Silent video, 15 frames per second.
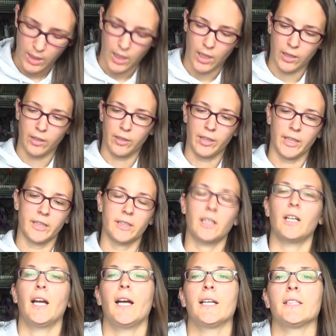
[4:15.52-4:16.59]
Other things
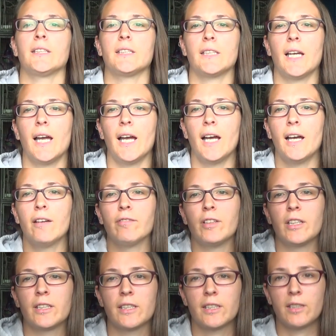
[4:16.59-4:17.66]
that are handy to have
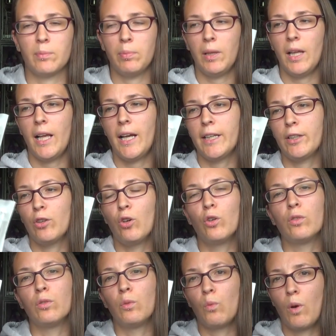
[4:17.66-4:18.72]
is a supply of
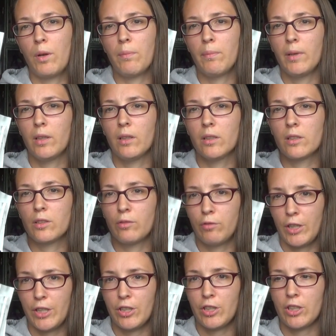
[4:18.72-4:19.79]
1ml
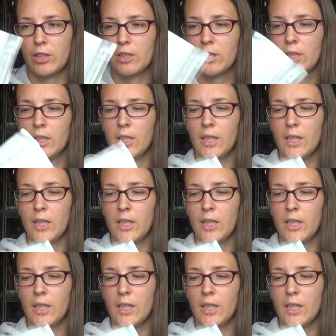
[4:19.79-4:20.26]
syringes.